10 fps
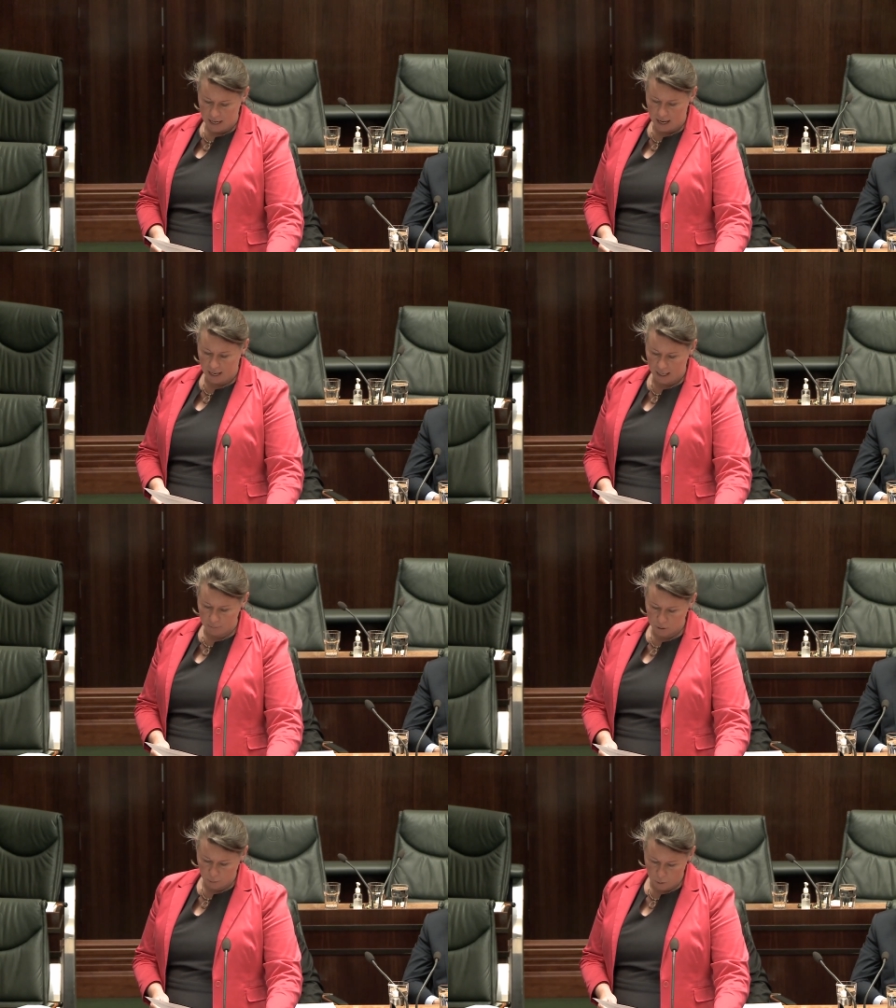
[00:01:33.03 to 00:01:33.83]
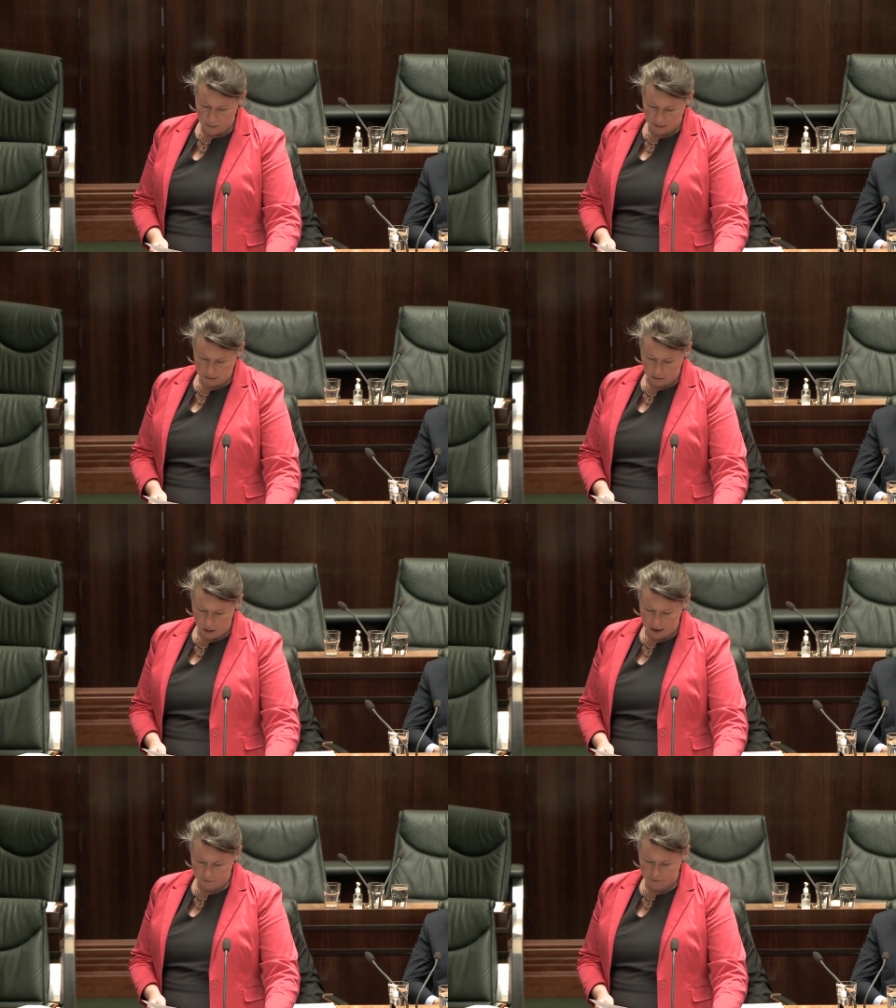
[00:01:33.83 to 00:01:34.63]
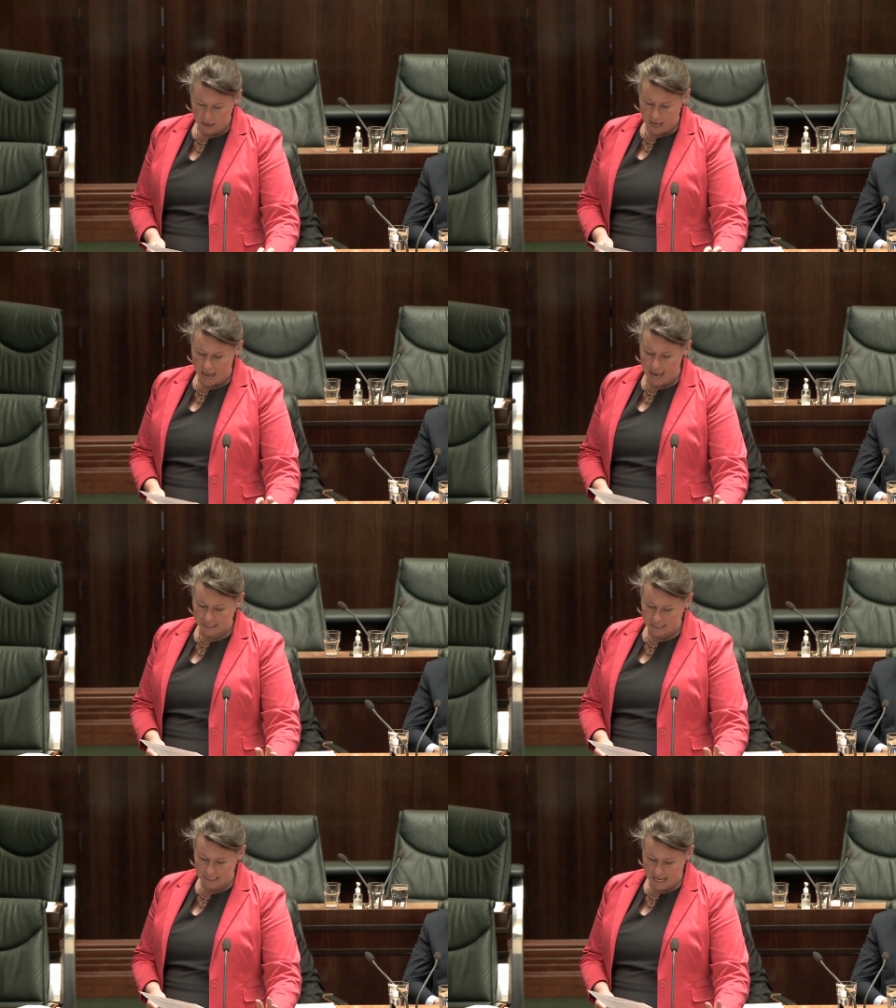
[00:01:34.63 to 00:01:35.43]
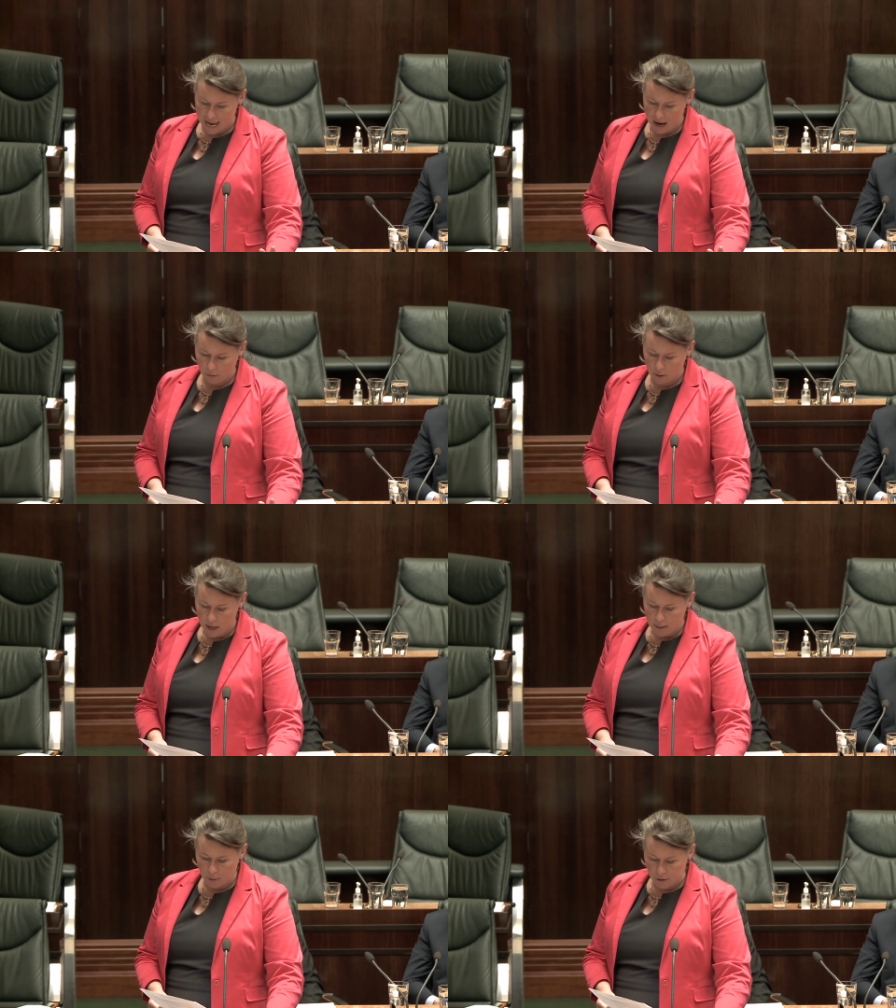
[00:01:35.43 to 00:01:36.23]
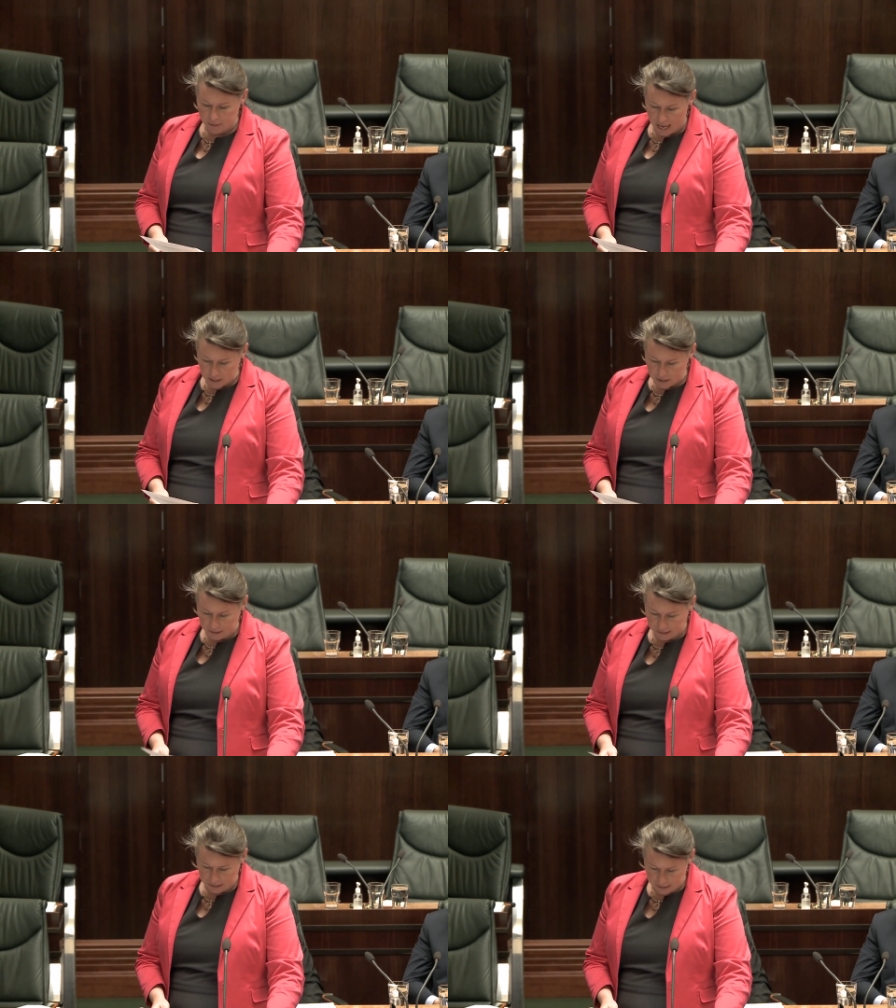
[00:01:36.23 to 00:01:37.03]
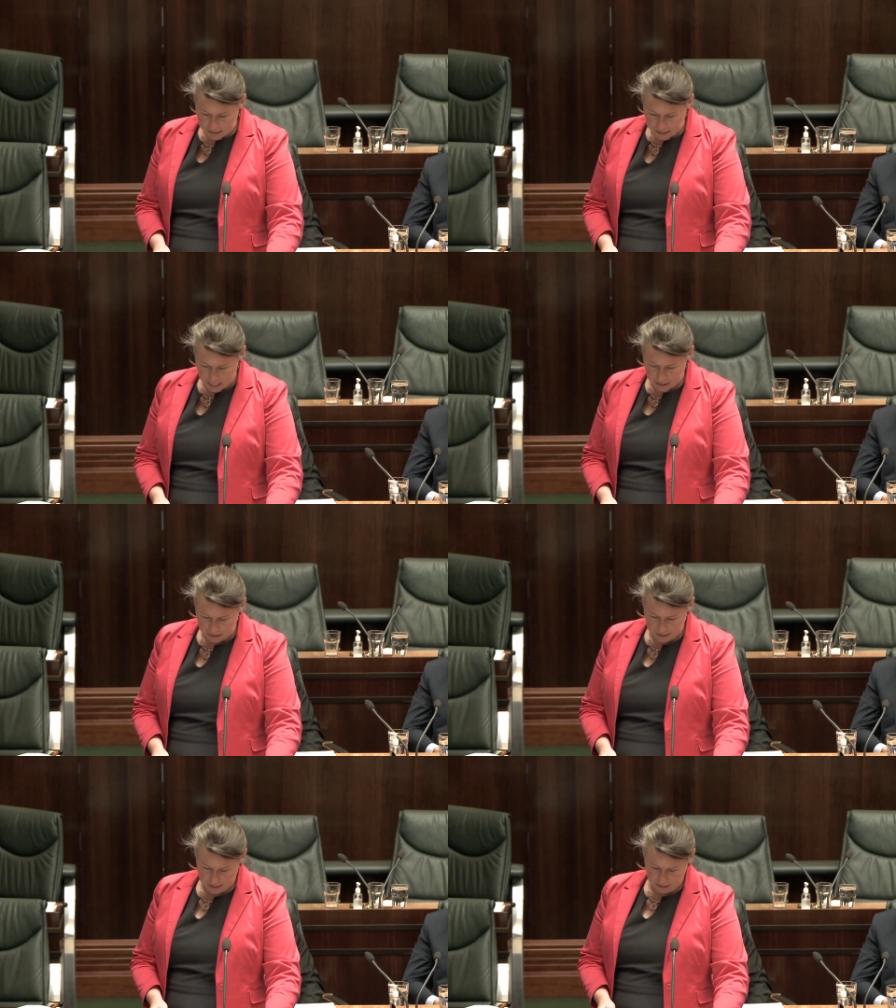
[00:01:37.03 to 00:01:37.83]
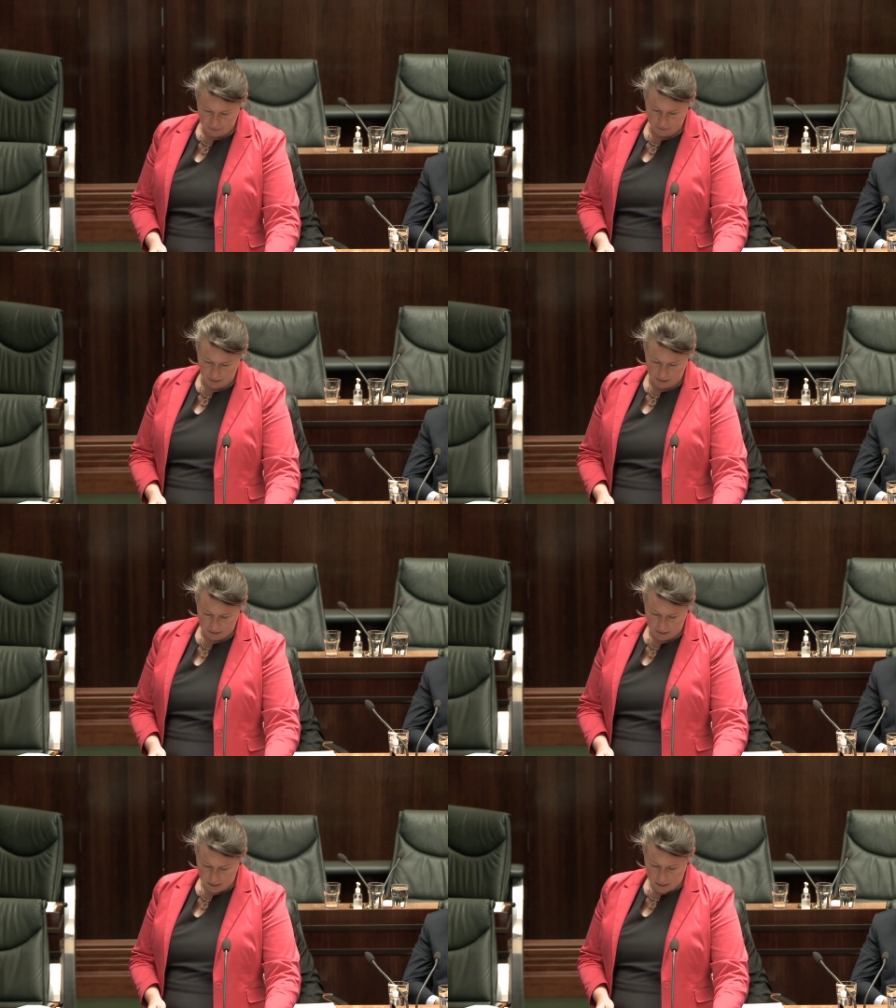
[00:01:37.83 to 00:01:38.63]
uh, and was brought back to life and is now both nationally and internationally significant